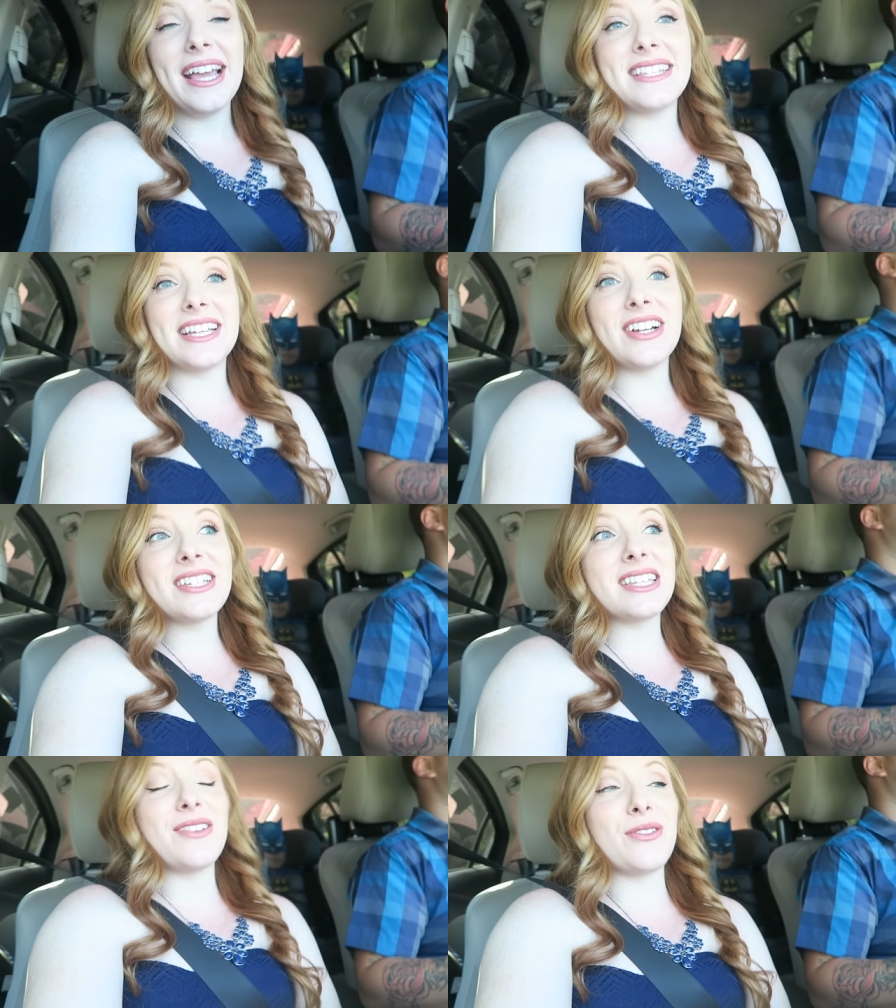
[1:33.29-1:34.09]
it
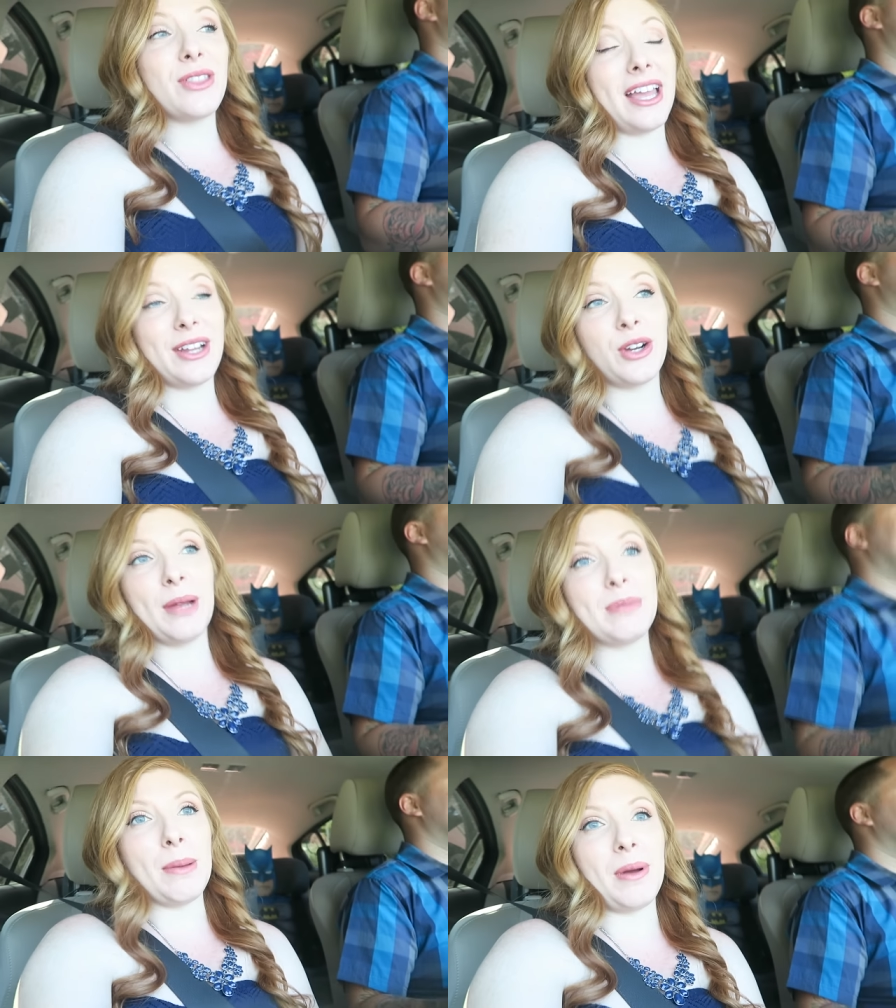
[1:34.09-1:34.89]
seriously like
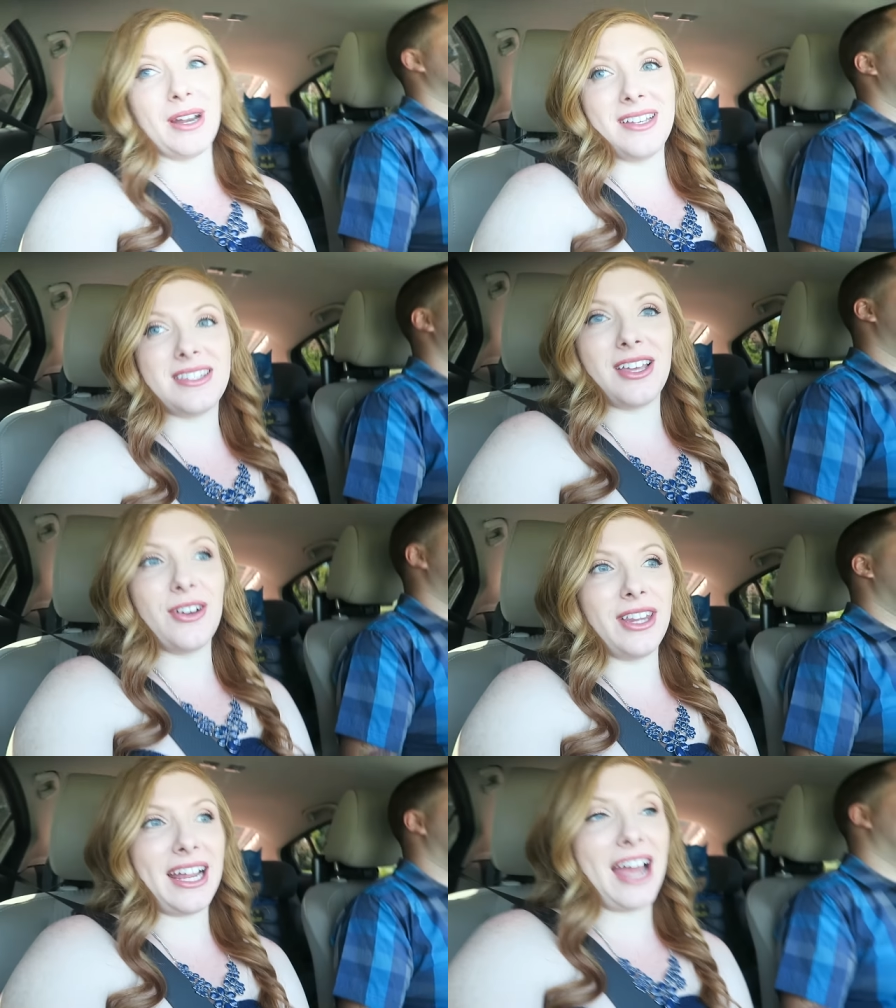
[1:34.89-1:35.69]
creeped up on us
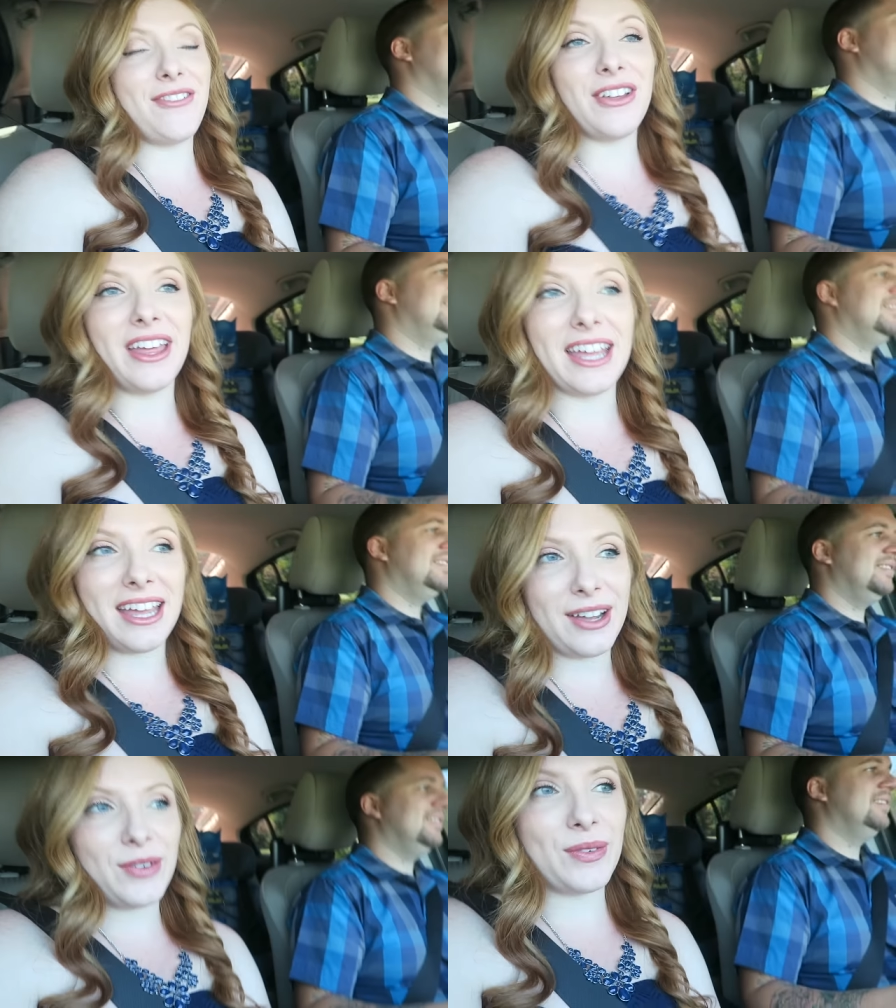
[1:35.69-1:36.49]
though. Like I feel
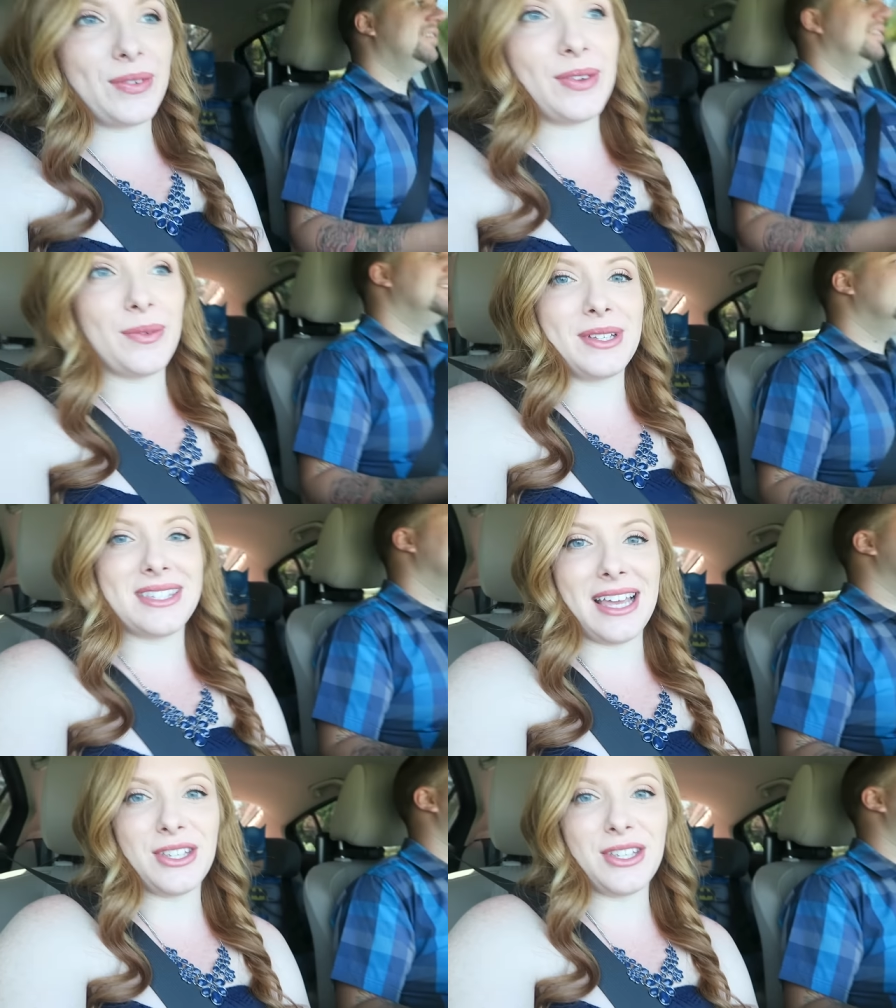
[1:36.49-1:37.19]
like it was